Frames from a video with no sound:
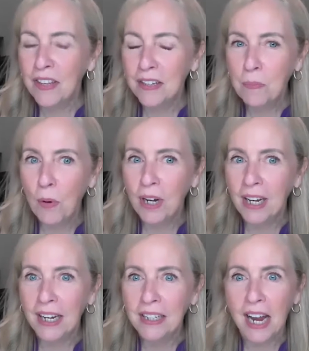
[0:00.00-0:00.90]
this point, I'd
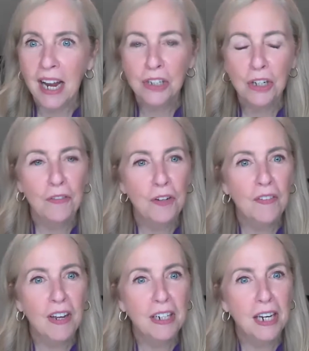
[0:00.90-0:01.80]
like to ask you if you have
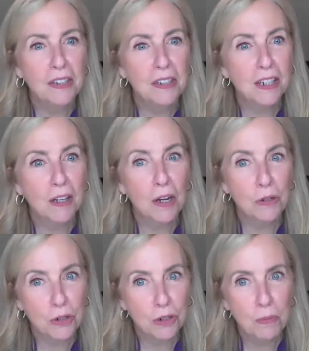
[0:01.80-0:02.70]
any
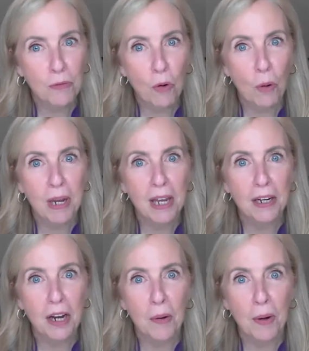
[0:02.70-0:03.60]
disclosures before we get
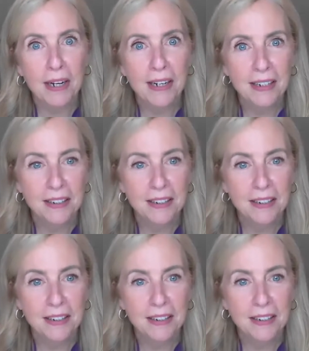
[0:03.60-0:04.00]
going.